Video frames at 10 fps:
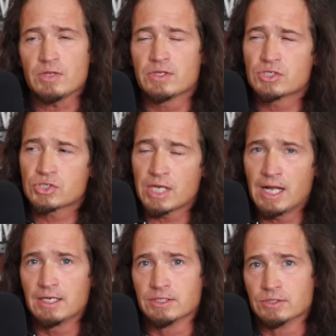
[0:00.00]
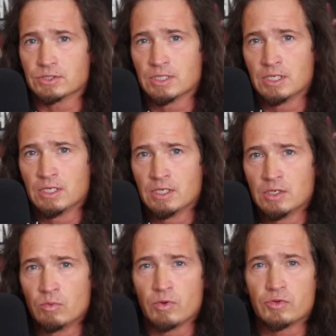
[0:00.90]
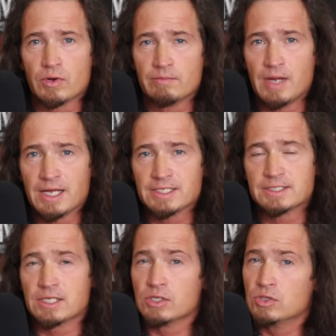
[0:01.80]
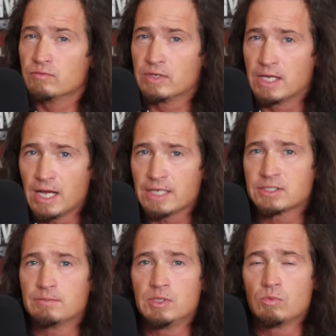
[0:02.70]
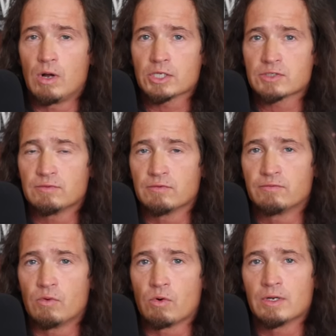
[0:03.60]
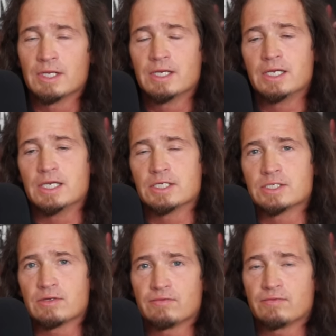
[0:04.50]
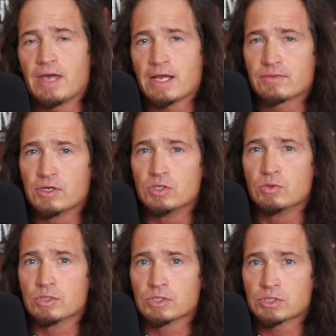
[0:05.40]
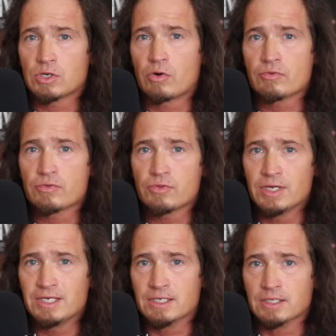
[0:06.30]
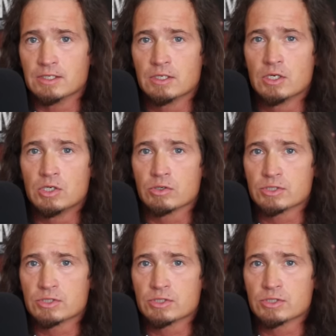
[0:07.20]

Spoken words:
The challenge with your mindset that you've got to be watchful for is the fact that you can start thinking your